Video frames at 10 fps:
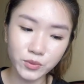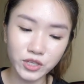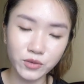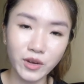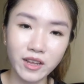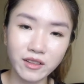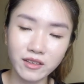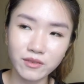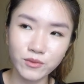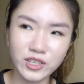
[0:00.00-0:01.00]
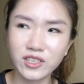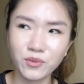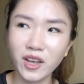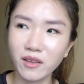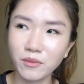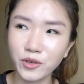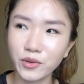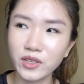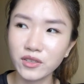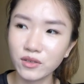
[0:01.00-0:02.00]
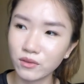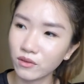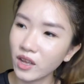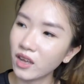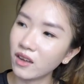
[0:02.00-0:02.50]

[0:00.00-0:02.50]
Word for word: which my, which is what I'm going to,